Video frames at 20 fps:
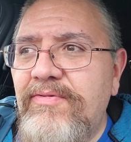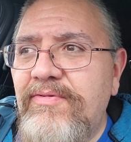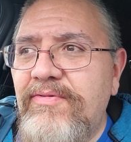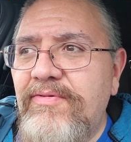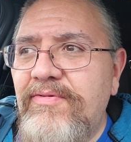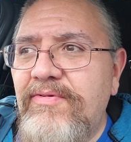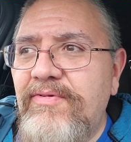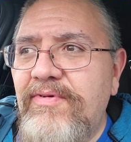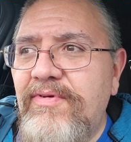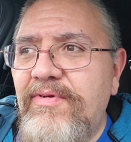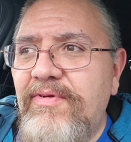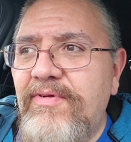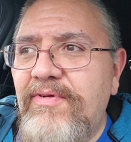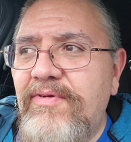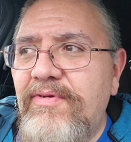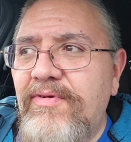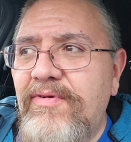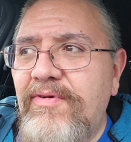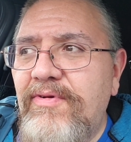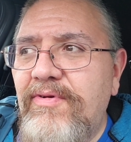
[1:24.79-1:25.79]

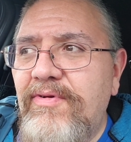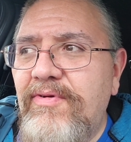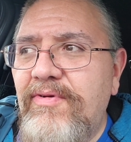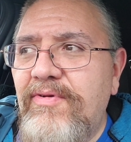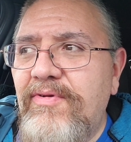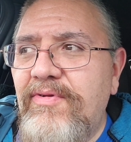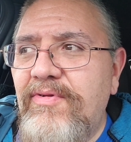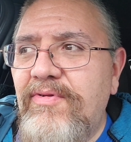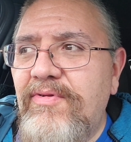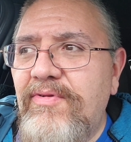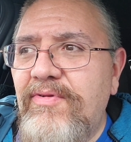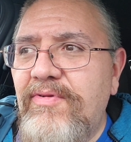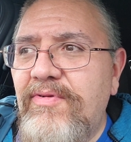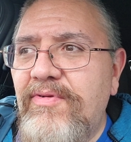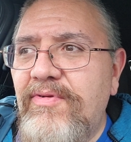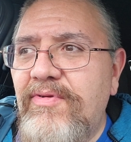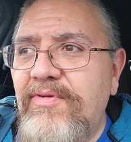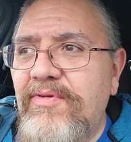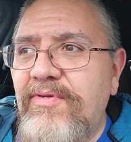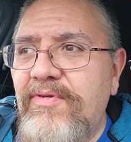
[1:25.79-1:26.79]

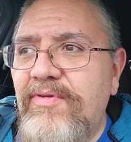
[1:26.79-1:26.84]
Nothing is said.